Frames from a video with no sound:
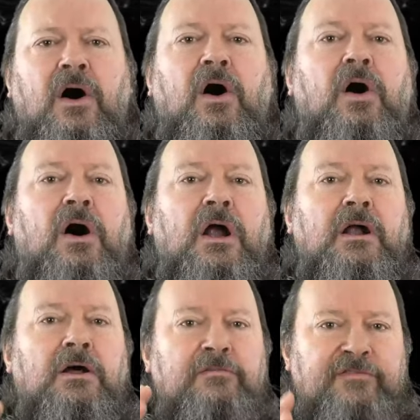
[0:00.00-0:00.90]
are
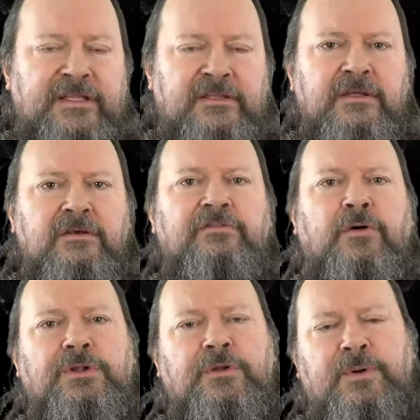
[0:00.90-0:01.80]
fit
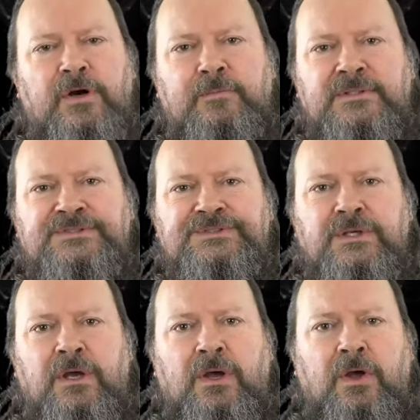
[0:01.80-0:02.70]
for the purpose.
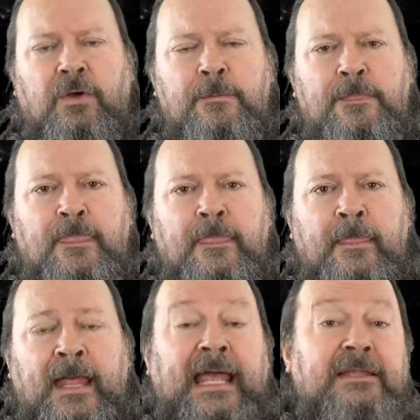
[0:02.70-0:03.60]

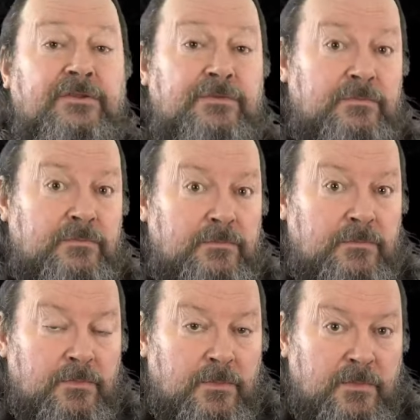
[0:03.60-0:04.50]
And
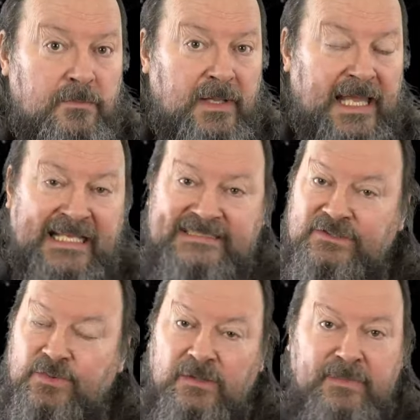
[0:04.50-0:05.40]
as
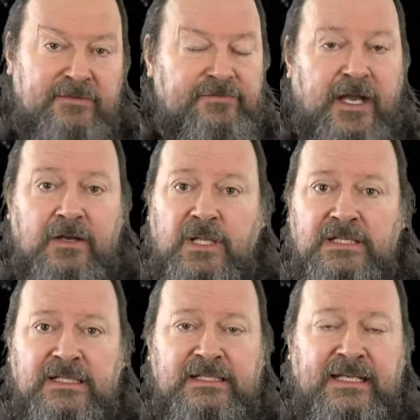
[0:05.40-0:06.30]
it will be
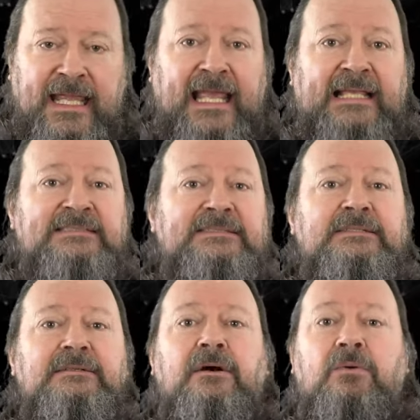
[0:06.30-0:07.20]
frequently the case,
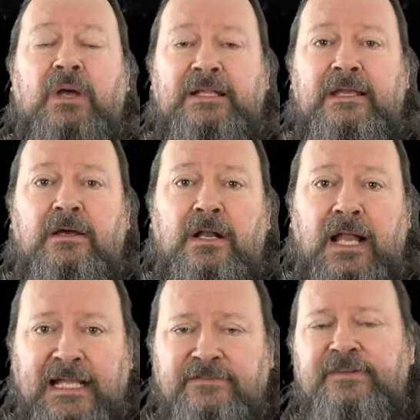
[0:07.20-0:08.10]
when they are
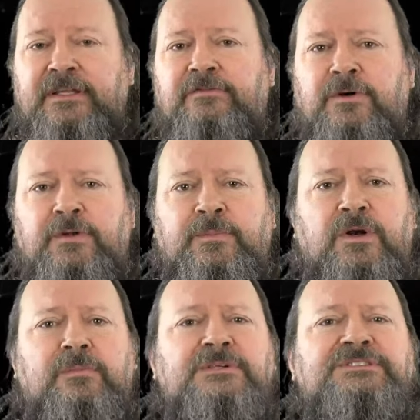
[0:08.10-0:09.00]
not fit for the
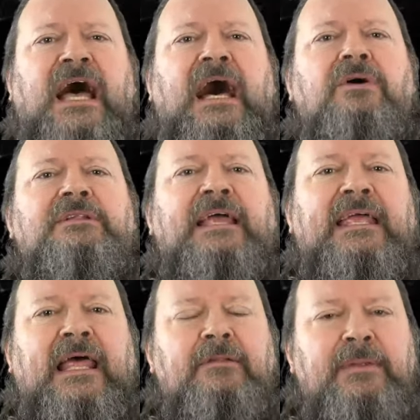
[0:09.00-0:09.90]
purpose, how they
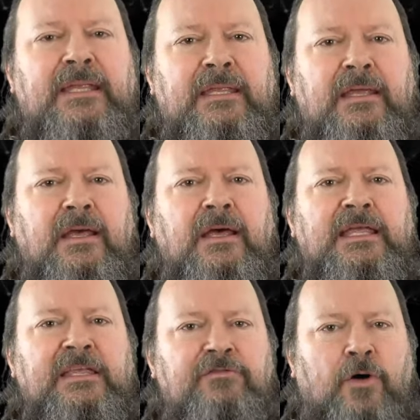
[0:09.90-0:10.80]
can be
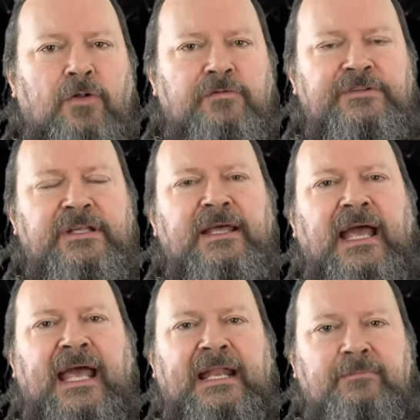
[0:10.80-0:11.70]
evolved
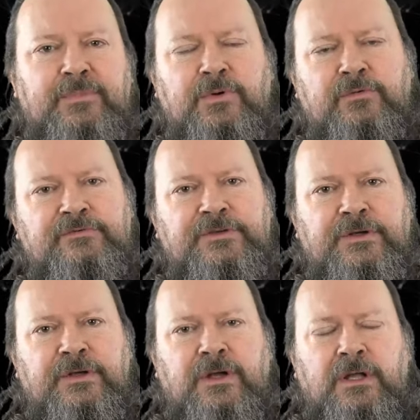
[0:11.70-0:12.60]
and improved.
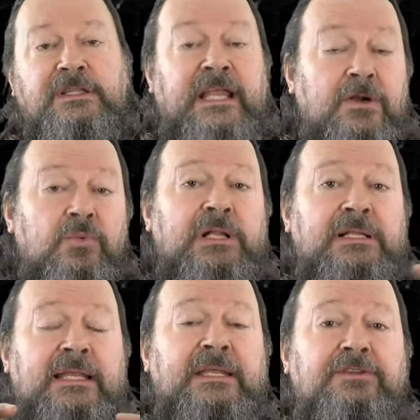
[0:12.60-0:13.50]
There will
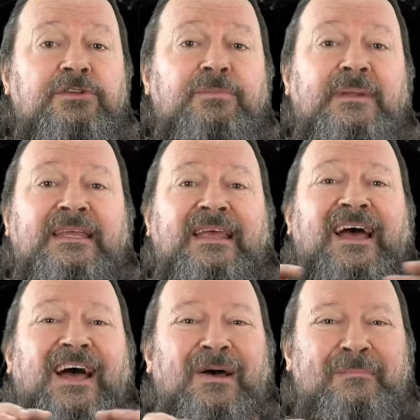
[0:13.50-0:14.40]
need to be
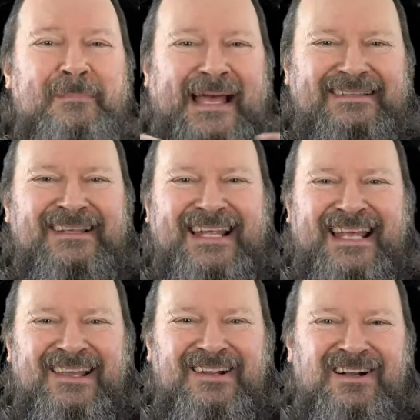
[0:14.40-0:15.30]
a meta
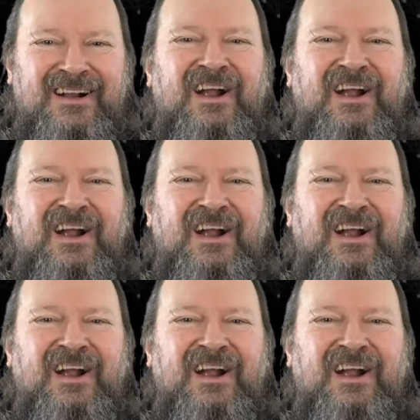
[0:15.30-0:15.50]
layer